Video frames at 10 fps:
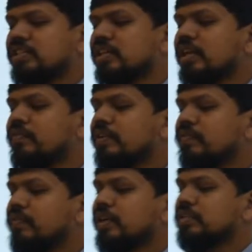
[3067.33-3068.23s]
and every
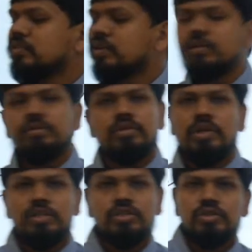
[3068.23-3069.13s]
phase. Okay, you
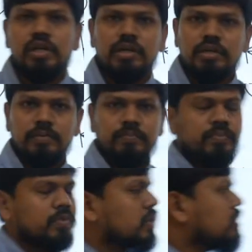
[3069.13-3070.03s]
understood, right?
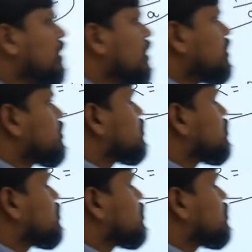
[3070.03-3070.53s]
Okay, so